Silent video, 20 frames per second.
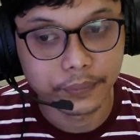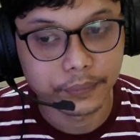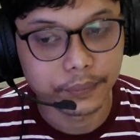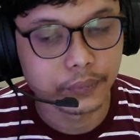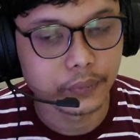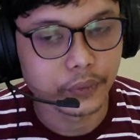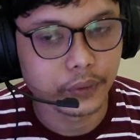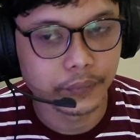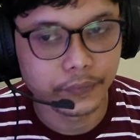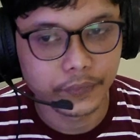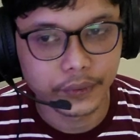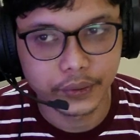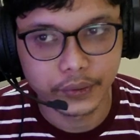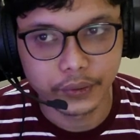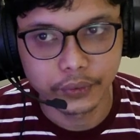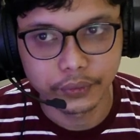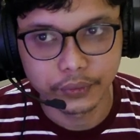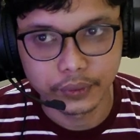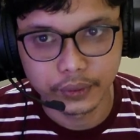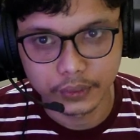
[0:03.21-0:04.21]
played video
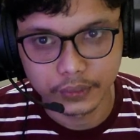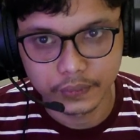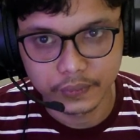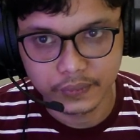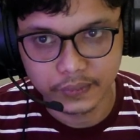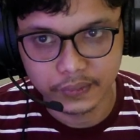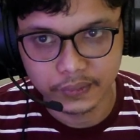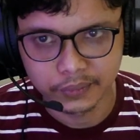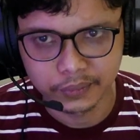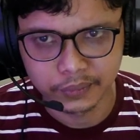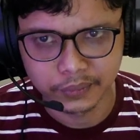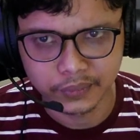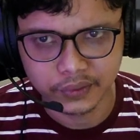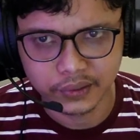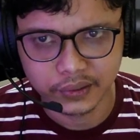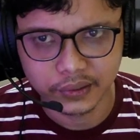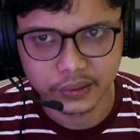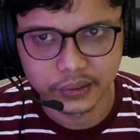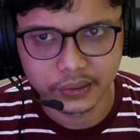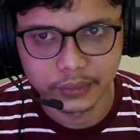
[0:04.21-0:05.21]
with some
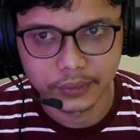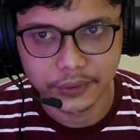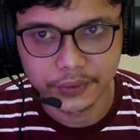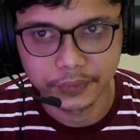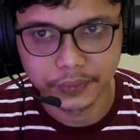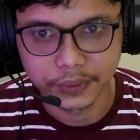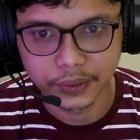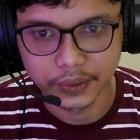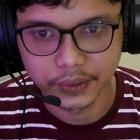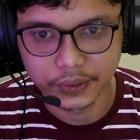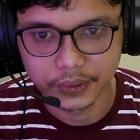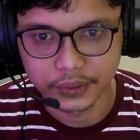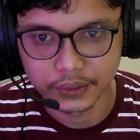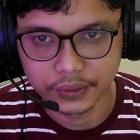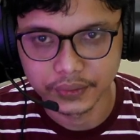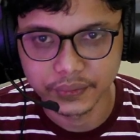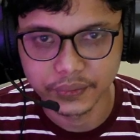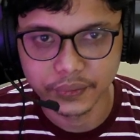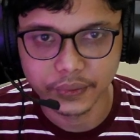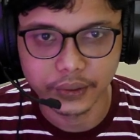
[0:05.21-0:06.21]
kind of
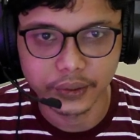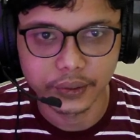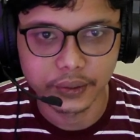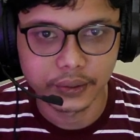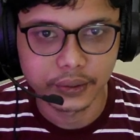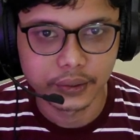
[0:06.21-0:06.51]
explanations, right?